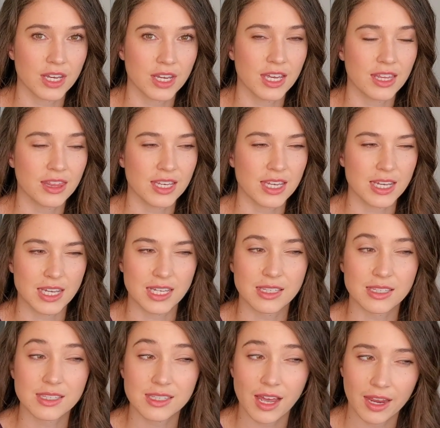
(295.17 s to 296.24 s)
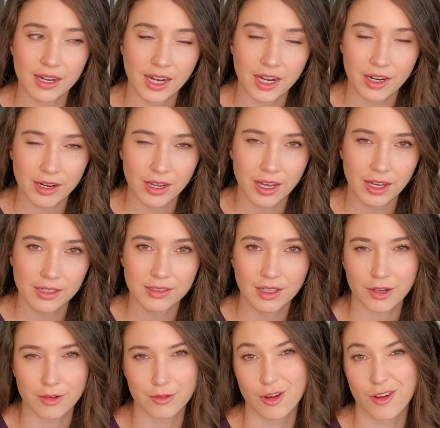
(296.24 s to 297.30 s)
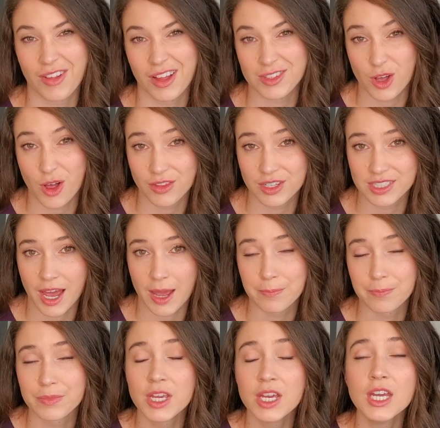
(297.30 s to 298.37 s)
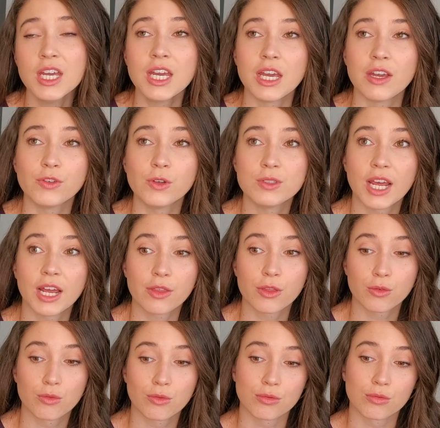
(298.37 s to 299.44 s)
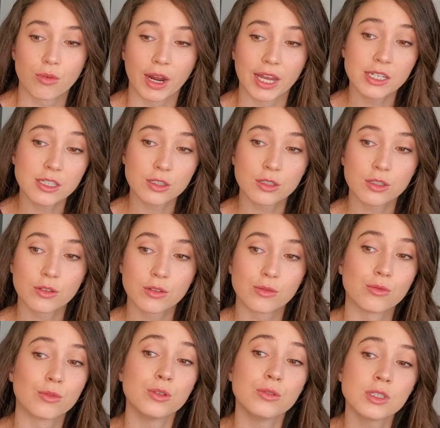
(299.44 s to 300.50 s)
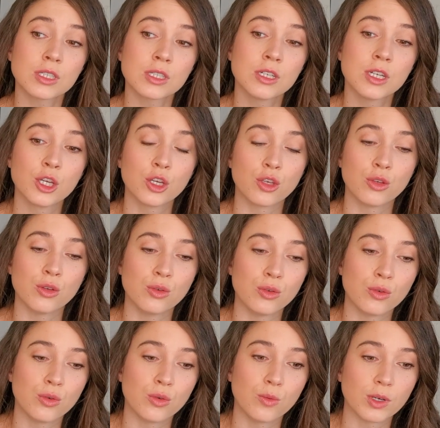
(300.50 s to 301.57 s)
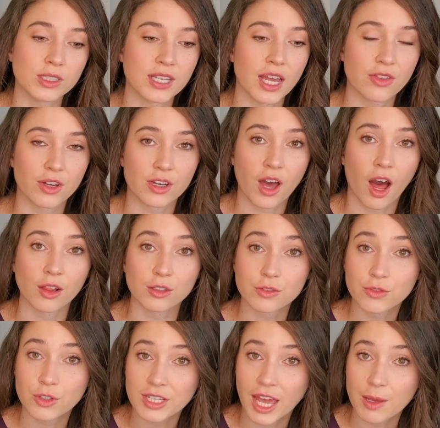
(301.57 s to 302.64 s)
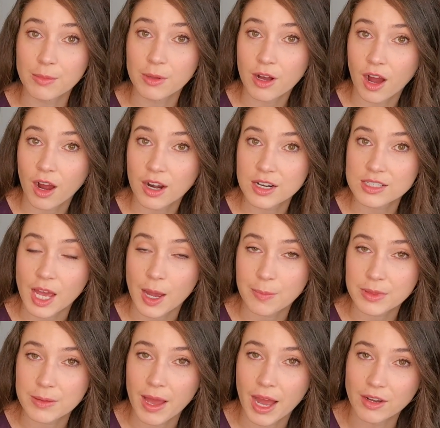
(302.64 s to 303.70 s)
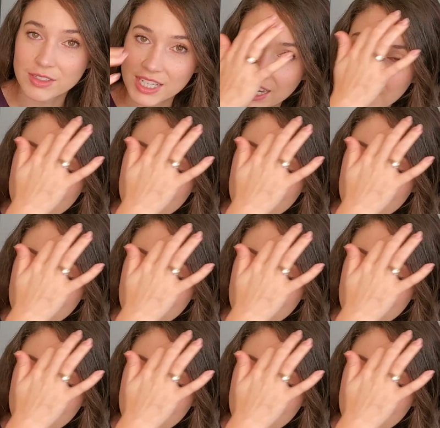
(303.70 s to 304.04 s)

in the inside area. I don't know if that's all the time. If you take the right route, you will take the colorful cable cars up the mountain,